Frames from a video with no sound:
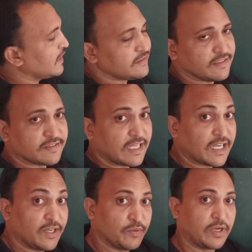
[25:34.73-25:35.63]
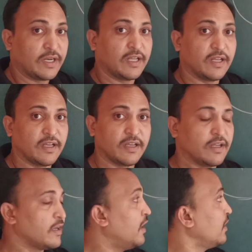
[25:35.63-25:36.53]
axis, second one,
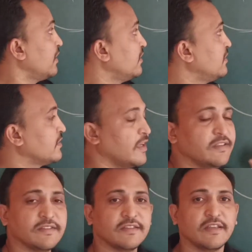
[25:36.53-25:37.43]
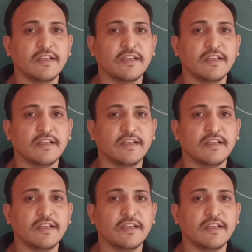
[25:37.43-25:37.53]
not in this case.